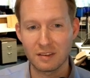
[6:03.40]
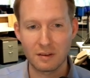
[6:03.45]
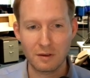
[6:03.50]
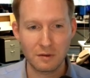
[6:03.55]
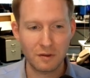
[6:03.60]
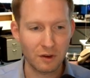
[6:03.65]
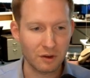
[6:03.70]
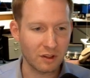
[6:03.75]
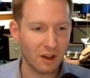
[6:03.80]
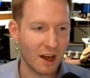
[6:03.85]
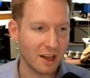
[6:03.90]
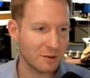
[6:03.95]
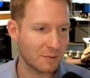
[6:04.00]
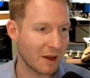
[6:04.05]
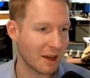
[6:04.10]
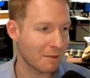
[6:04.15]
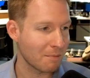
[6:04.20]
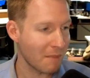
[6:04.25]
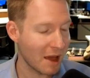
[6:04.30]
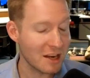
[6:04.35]
Phil
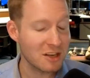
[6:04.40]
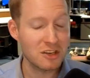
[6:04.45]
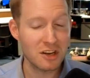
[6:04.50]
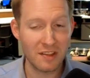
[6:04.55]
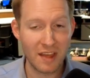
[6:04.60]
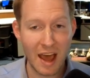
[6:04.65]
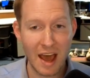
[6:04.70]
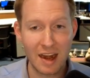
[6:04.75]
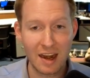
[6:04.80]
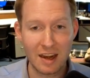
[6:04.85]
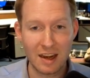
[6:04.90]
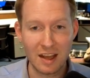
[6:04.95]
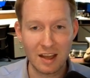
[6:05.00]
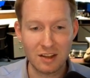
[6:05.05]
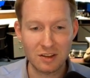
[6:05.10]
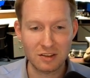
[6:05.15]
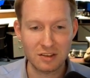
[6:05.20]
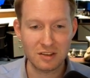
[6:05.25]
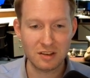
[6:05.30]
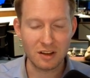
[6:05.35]
Klotzbach mentioned that in
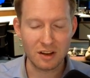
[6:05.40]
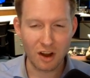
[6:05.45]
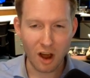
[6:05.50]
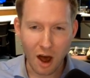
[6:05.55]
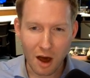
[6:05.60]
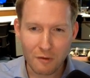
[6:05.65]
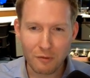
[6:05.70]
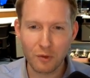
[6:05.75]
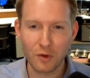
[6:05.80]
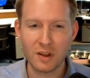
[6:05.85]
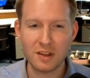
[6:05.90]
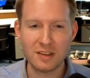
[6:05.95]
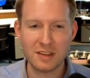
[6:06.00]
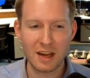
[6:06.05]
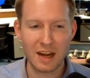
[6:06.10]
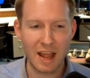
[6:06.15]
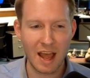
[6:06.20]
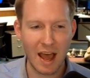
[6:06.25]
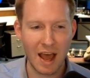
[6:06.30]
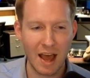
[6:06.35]
his conference that
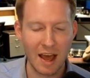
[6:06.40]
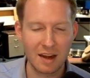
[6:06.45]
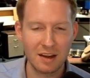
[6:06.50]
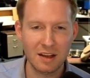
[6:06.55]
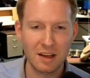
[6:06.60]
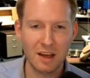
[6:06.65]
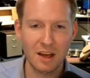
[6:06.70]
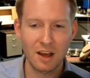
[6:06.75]
he had